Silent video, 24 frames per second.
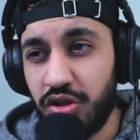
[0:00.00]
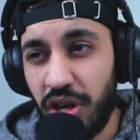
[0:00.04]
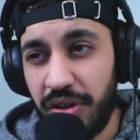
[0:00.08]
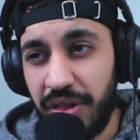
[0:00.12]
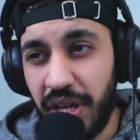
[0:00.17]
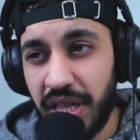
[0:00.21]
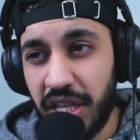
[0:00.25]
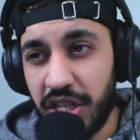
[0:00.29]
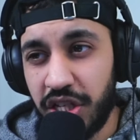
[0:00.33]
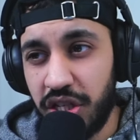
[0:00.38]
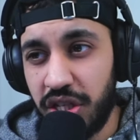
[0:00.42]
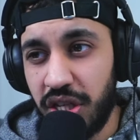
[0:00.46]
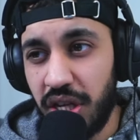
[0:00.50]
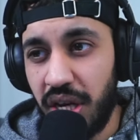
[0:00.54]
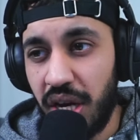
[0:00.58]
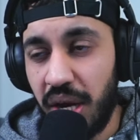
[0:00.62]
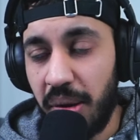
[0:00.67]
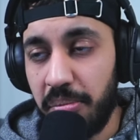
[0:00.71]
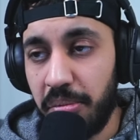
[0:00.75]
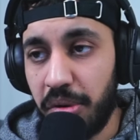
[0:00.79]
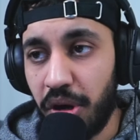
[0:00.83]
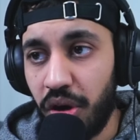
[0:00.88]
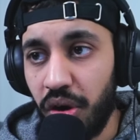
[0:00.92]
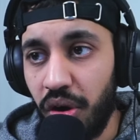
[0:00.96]
So I think this is the
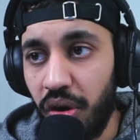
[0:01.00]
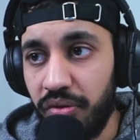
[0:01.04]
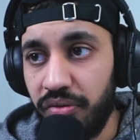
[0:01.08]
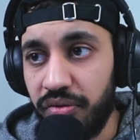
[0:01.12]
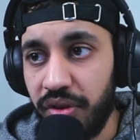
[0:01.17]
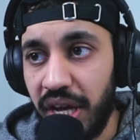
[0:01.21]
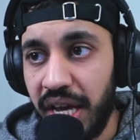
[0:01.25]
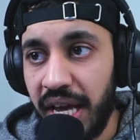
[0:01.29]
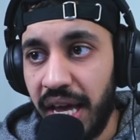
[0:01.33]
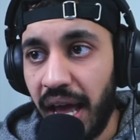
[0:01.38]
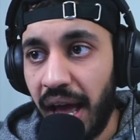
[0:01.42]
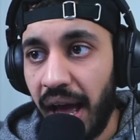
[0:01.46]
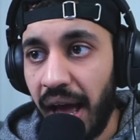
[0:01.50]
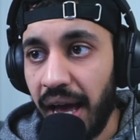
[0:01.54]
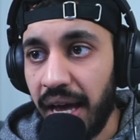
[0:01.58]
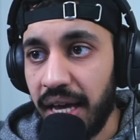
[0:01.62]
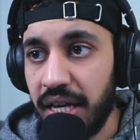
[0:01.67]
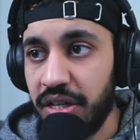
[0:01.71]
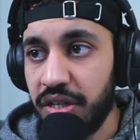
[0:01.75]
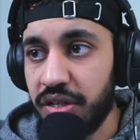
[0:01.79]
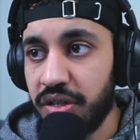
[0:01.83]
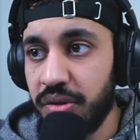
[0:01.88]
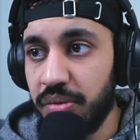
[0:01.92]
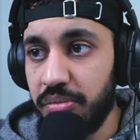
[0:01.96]
number of
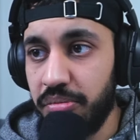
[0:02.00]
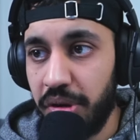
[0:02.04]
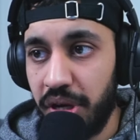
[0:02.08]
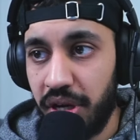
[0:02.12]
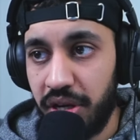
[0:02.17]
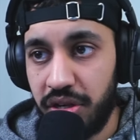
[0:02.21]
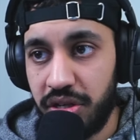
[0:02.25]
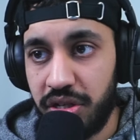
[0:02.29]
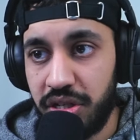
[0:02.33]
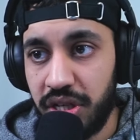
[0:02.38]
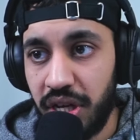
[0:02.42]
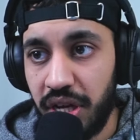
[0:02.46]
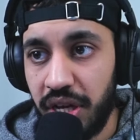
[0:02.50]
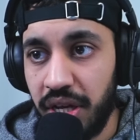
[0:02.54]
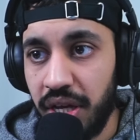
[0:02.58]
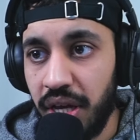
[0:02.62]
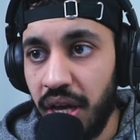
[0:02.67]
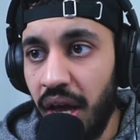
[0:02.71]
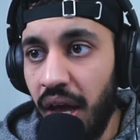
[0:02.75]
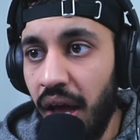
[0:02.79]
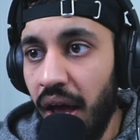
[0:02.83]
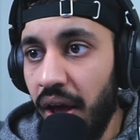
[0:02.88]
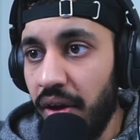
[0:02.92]
AIs per site.